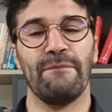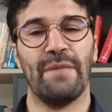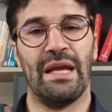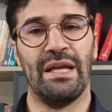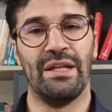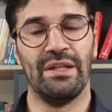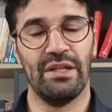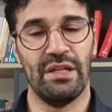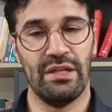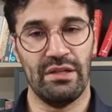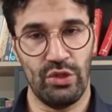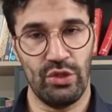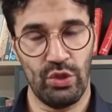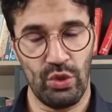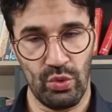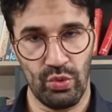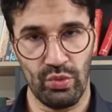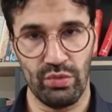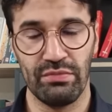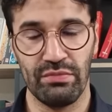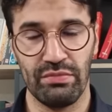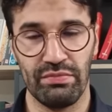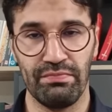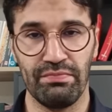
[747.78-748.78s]
and then you
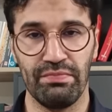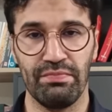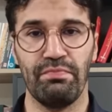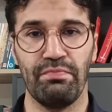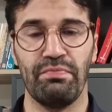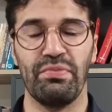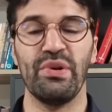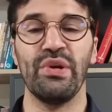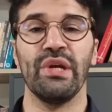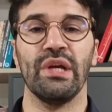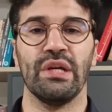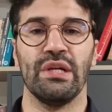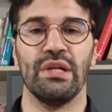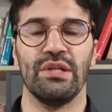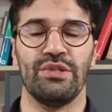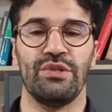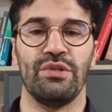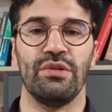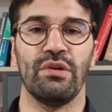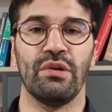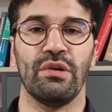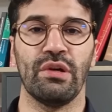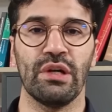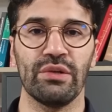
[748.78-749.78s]
bring
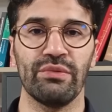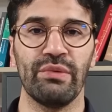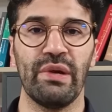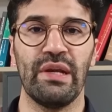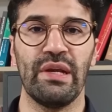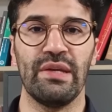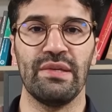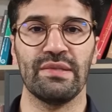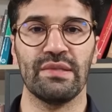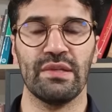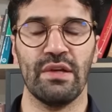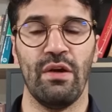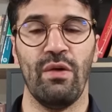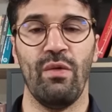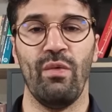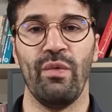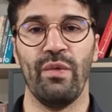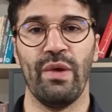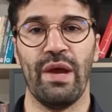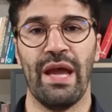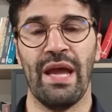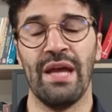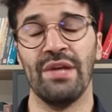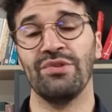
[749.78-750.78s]
us your grace of
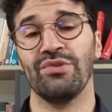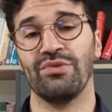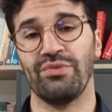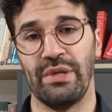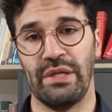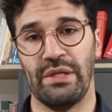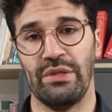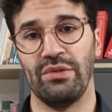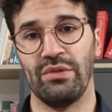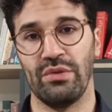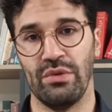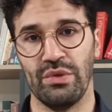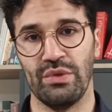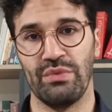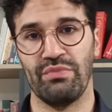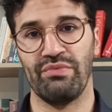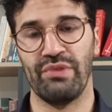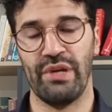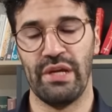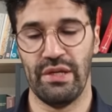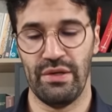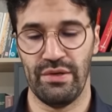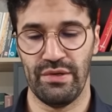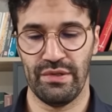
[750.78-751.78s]
answering to those
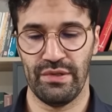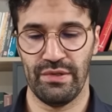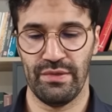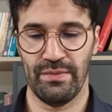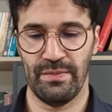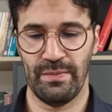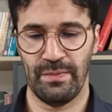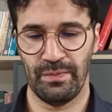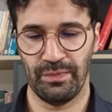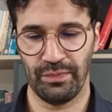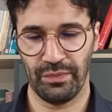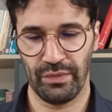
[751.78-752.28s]
prayers.